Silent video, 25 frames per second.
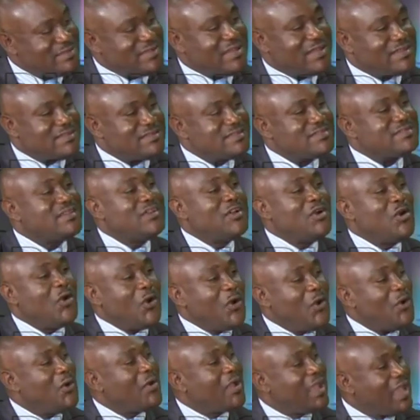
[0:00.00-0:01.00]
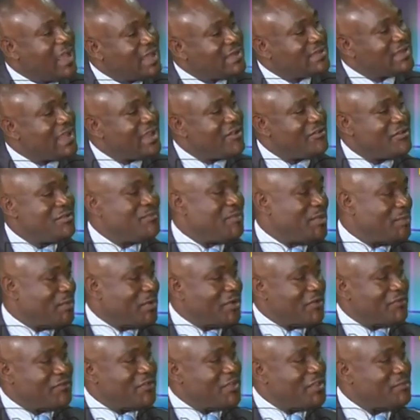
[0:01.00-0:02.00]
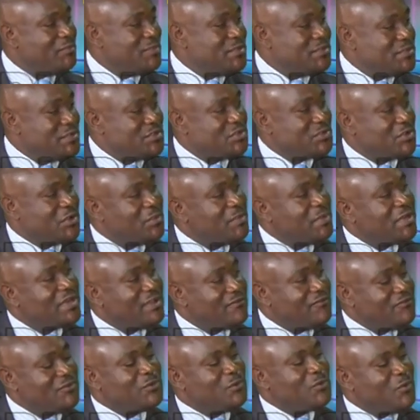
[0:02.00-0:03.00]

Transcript: that's all card-carrying member of APC should come and vote.